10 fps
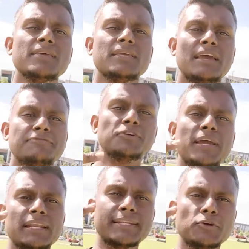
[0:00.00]
You have to
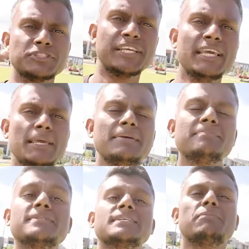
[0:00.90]
get your team,
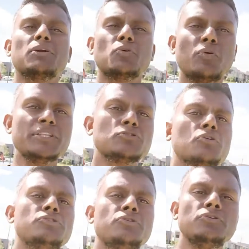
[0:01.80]
someone quits
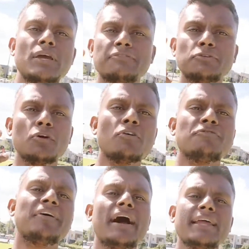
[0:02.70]
on you, you have to go
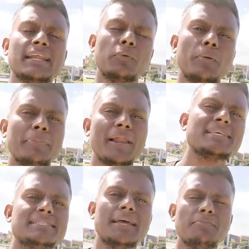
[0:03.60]
find and
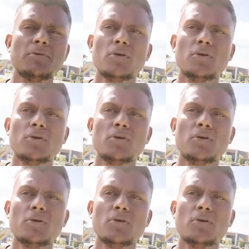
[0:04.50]
replace them,